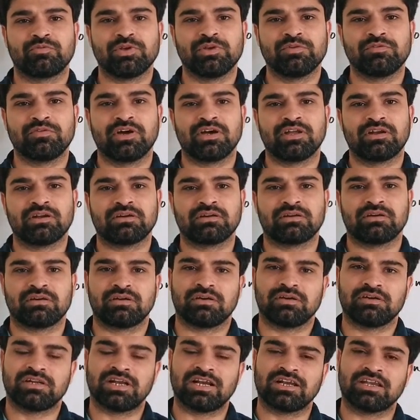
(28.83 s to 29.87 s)
we
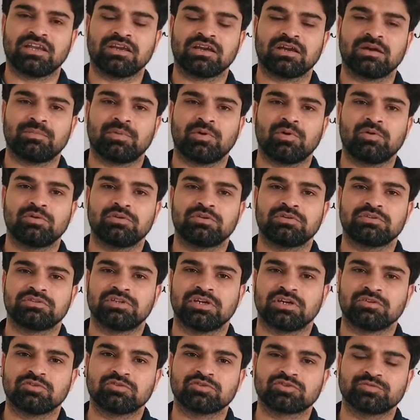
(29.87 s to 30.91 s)
were talking about
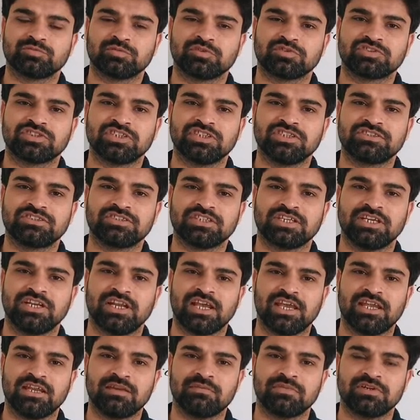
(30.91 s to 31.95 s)
the osmosis in
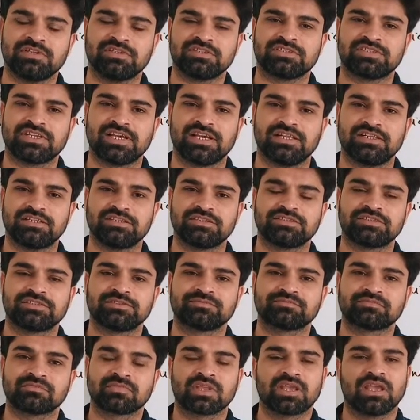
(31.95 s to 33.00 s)
animal cells,